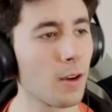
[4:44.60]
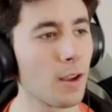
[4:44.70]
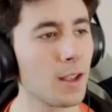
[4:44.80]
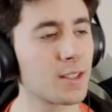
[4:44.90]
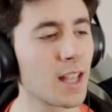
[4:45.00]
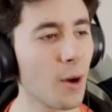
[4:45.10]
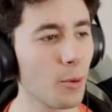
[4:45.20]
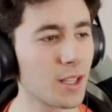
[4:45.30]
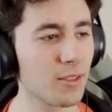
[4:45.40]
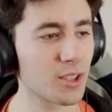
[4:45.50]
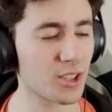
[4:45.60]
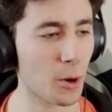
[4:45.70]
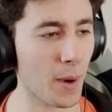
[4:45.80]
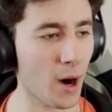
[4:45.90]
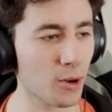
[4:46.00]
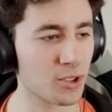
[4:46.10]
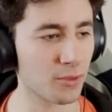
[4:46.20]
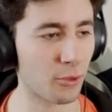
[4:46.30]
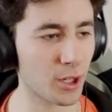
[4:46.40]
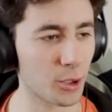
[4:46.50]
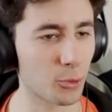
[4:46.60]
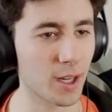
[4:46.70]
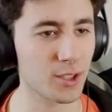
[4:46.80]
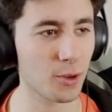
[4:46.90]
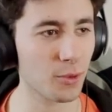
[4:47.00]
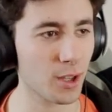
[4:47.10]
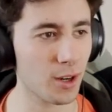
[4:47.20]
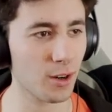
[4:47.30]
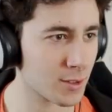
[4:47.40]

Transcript: Is that what gives us our powers, the freaking rings over there?